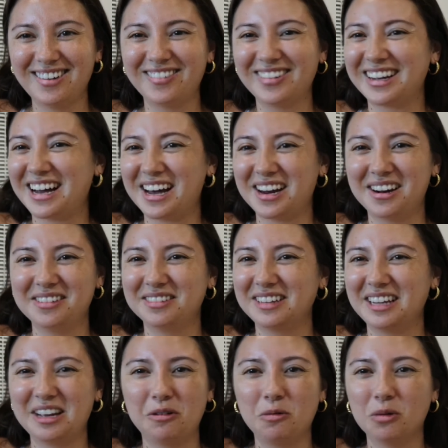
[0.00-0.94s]
Oh my God,
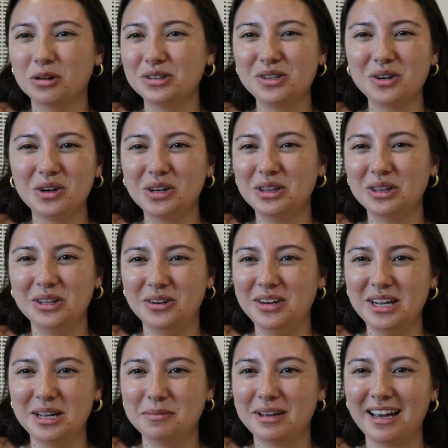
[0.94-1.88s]
like words are
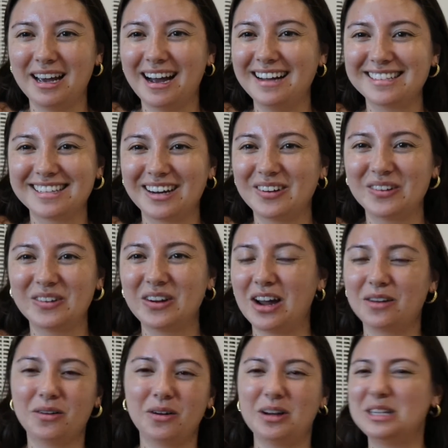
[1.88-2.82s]
eluding me guys. I don't,
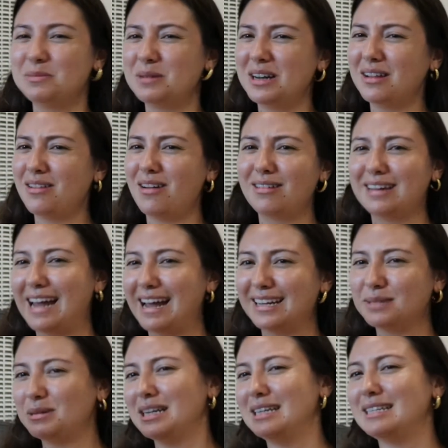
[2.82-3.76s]
I don't know. It's been a long day.
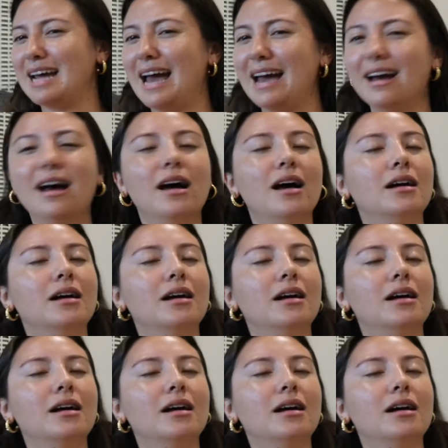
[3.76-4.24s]
It's been a day.